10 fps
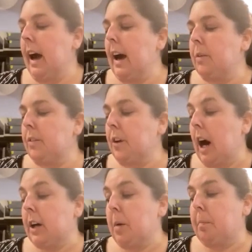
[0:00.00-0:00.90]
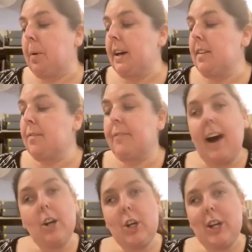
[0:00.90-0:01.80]
And we've got Caprice
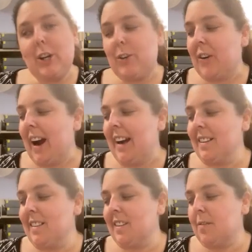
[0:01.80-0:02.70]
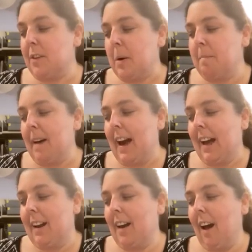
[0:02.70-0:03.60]
Fashion Trends for
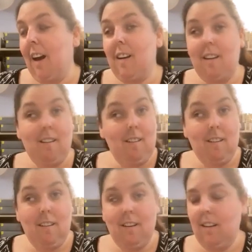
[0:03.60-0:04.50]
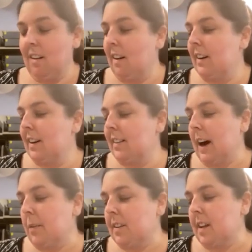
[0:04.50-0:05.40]
Men.
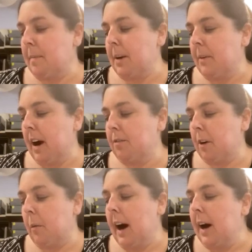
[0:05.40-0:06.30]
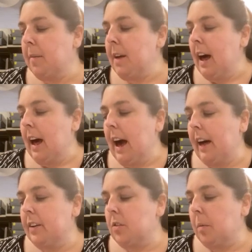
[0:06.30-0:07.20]
That one's not been around for a while.
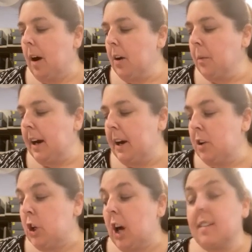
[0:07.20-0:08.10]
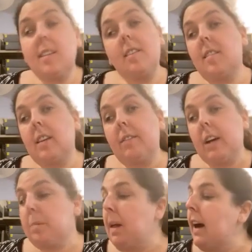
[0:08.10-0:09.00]
Allen's Home Hardware, Johnson's
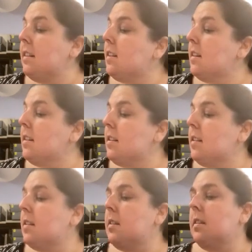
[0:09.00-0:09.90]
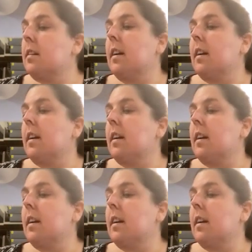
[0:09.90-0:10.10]
TV and Appliances.